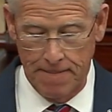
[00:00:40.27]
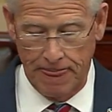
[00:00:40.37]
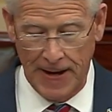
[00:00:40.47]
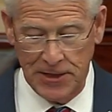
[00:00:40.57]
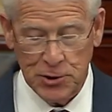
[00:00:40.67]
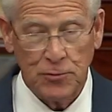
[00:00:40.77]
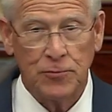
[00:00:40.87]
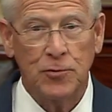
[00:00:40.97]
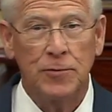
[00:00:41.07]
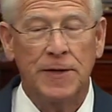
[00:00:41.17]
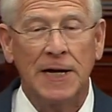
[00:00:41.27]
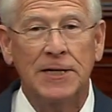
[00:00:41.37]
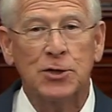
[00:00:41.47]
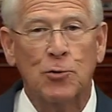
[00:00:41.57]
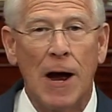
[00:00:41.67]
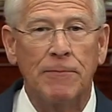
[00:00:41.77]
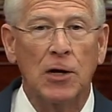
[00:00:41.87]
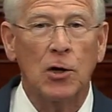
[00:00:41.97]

They describe the